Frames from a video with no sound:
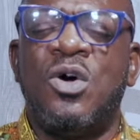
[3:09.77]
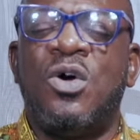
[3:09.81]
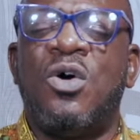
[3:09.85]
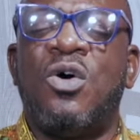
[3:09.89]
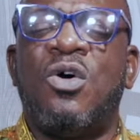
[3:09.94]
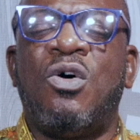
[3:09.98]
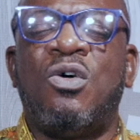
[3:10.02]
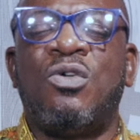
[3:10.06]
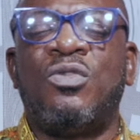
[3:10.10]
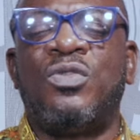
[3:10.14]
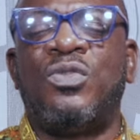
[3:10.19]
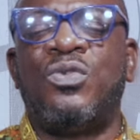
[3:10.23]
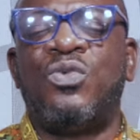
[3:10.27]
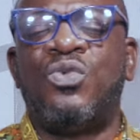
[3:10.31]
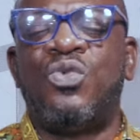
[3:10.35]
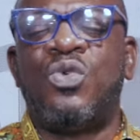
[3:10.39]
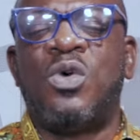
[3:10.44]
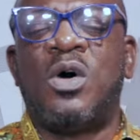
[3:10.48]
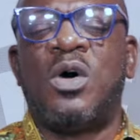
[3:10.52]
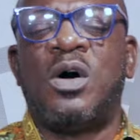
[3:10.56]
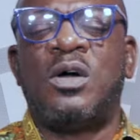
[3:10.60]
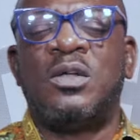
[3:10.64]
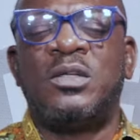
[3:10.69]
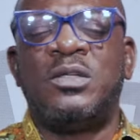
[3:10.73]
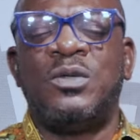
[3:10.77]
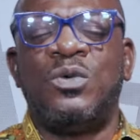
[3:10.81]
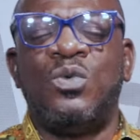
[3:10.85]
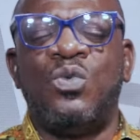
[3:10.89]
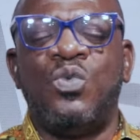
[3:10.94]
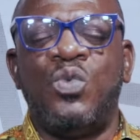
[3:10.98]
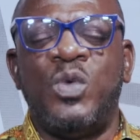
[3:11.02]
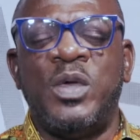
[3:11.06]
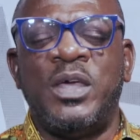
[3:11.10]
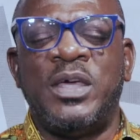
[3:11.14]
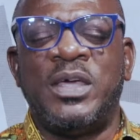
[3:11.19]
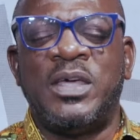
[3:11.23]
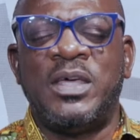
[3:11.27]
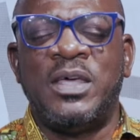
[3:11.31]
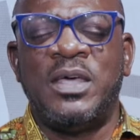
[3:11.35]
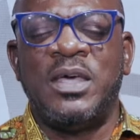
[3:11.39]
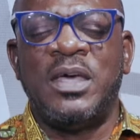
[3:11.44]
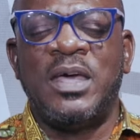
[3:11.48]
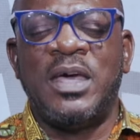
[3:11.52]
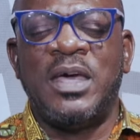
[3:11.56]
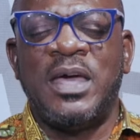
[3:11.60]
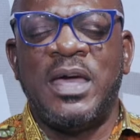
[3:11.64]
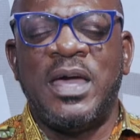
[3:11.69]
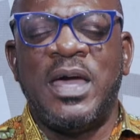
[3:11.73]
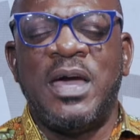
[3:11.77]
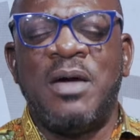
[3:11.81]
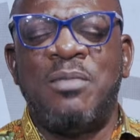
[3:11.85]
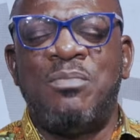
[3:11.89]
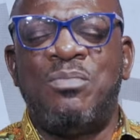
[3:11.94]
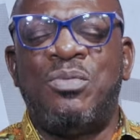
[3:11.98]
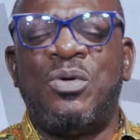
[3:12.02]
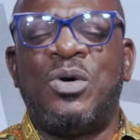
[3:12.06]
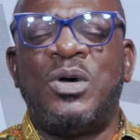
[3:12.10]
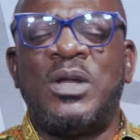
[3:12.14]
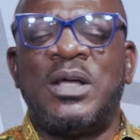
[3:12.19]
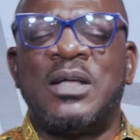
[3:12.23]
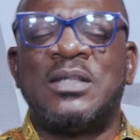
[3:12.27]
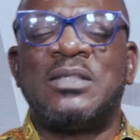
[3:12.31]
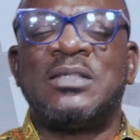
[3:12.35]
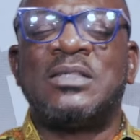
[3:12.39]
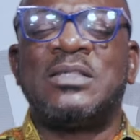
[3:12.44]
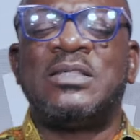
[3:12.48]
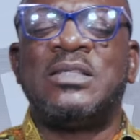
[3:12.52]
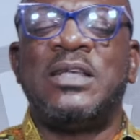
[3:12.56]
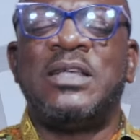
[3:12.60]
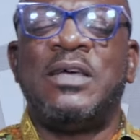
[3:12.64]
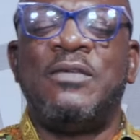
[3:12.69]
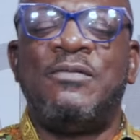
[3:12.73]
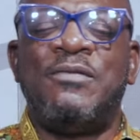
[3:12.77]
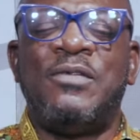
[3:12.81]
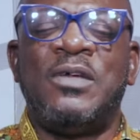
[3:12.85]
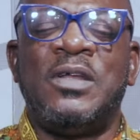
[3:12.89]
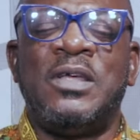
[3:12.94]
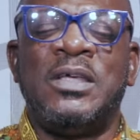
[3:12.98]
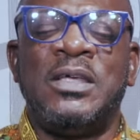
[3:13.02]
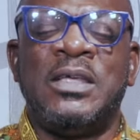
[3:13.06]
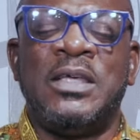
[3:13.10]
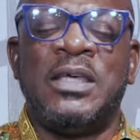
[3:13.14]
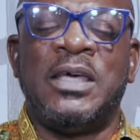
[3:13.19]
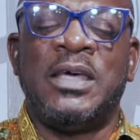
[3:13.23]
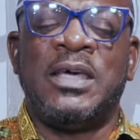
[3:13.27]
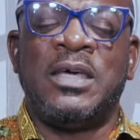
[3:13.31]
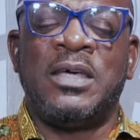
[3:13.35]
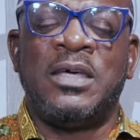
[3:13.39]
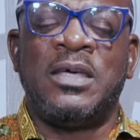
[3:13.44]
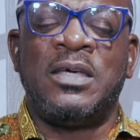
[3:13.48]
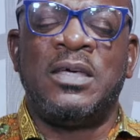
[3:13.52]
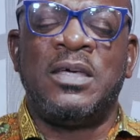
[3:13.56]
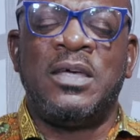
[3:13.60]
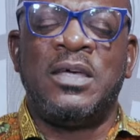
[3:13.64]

all throughout the week and brought us safely here